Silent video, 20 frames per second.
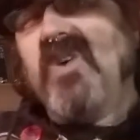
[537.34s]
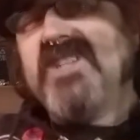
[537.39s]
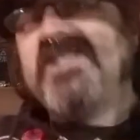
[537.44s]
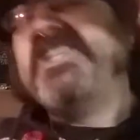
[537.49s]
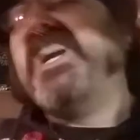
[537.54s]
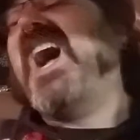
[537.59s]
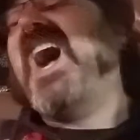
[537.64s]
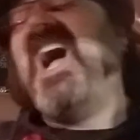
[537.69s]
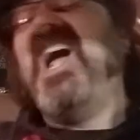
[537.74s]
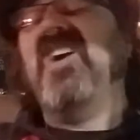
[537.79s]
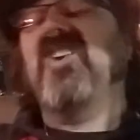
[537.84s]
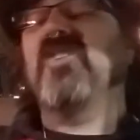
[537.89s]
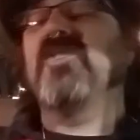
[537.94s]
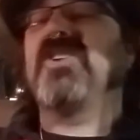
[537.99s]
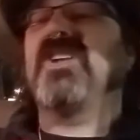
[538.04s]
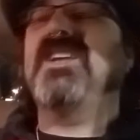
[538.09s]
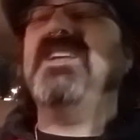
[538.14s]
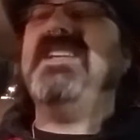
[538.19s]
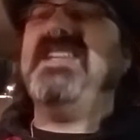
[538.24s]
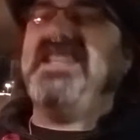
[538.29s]

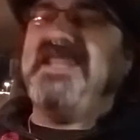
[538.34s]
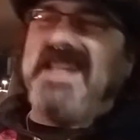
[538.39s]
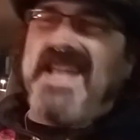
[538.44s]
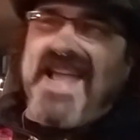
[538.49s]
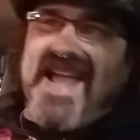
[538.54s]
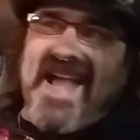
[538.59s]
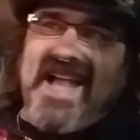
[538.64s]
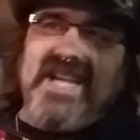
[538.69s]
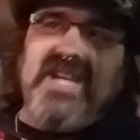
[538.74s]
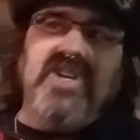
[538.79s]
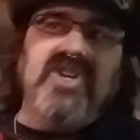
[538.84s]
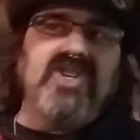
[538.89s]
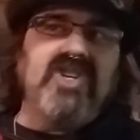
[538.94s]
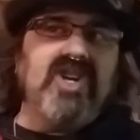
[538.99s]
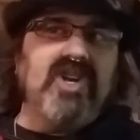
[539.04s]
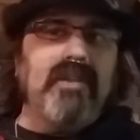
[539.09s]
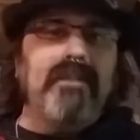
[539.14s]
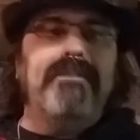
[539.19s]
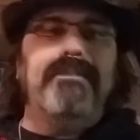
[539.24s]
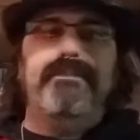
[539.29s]
child, yeah, you're
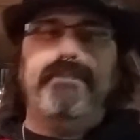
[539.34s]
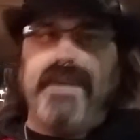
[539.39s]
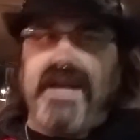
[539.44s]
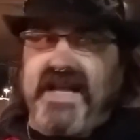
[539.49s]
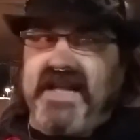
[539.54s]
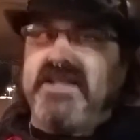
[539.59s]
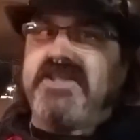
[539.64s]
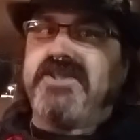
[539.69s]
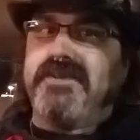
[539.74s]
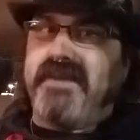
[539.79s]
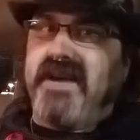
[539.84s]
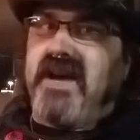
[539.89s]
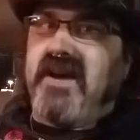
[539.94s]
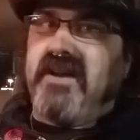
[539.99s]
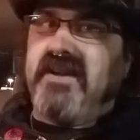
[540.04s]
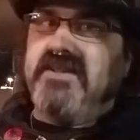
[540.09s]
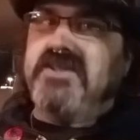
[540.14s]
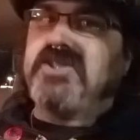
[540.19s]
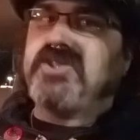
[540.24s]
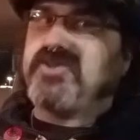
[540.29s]
going to bitch
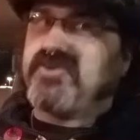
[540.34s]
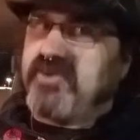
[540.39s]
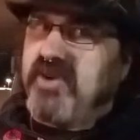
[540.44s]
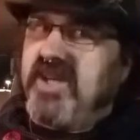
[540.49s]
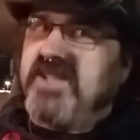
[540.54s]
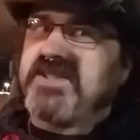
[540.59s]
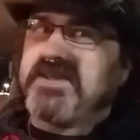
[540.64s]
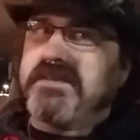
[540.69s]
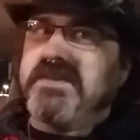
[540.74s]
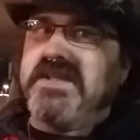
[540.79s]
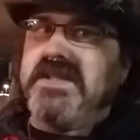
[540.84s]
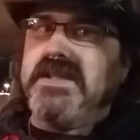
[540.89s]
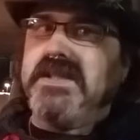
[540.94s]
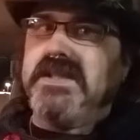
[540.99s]
about it. Trust me.